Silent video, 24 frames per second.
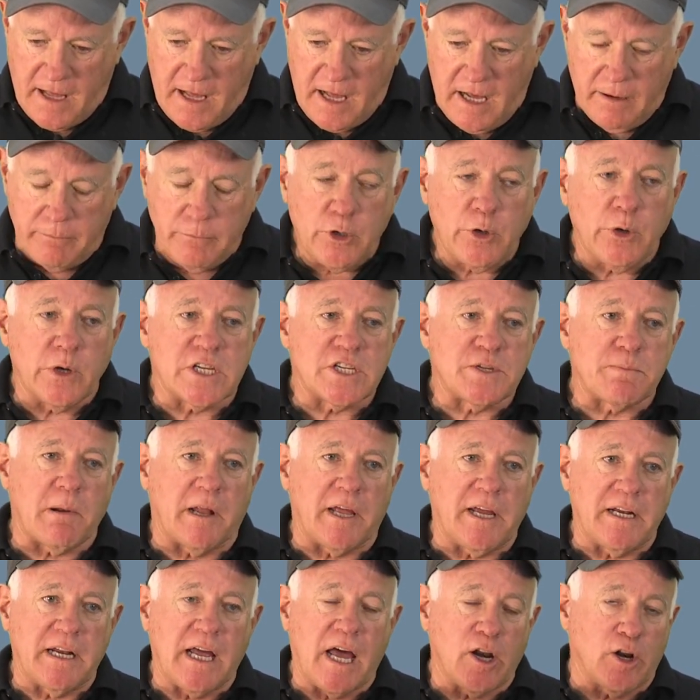I'm going to
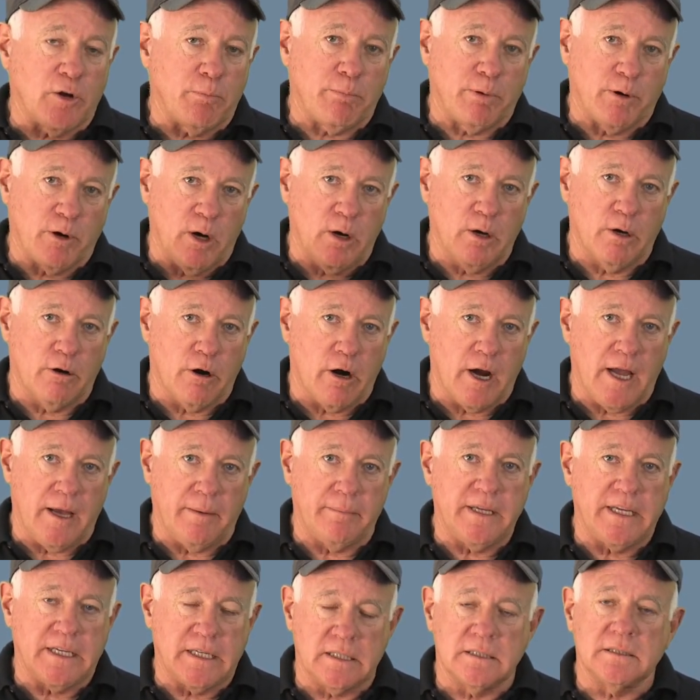explain how to
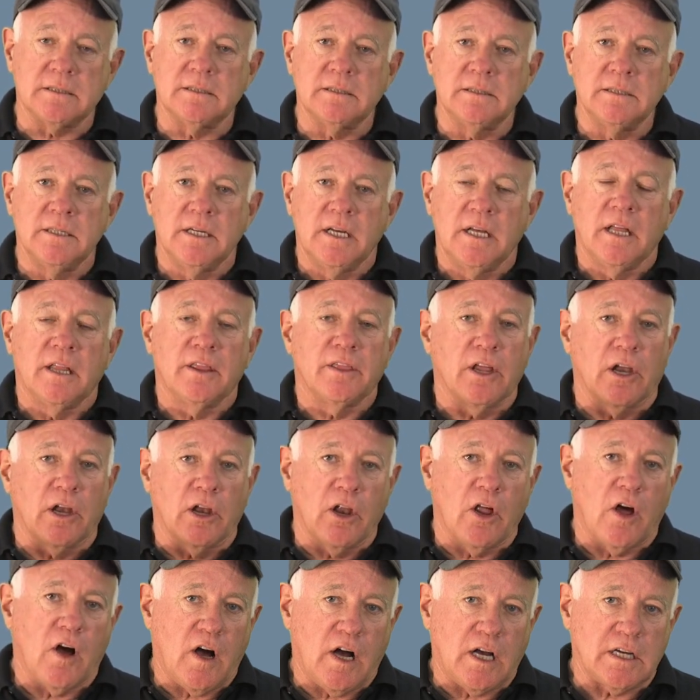program in the
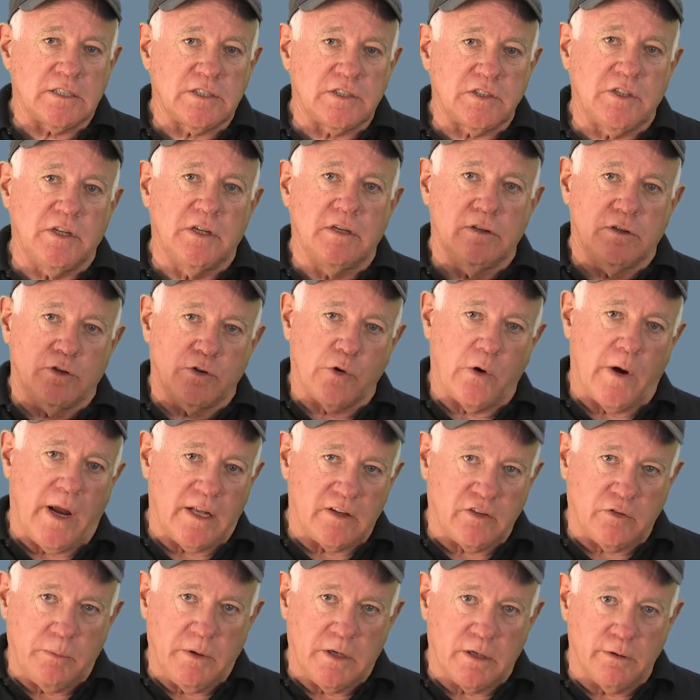lost
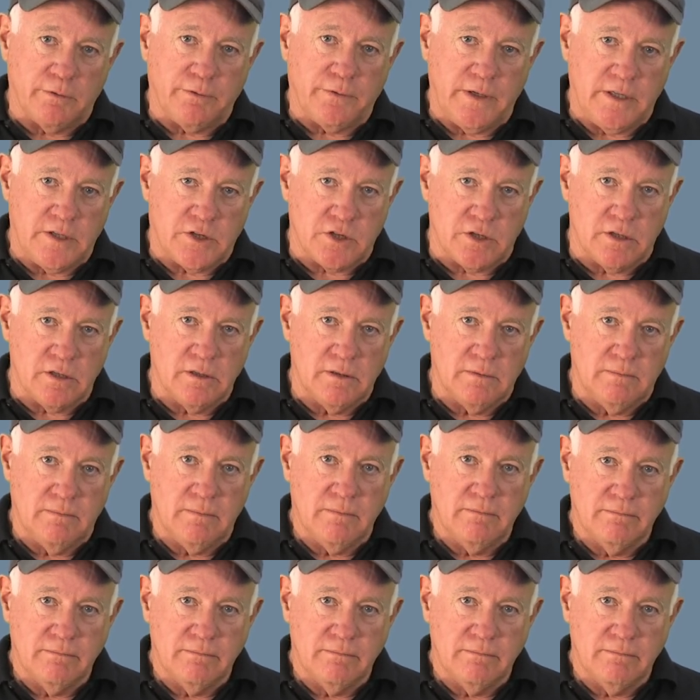transmitter feature.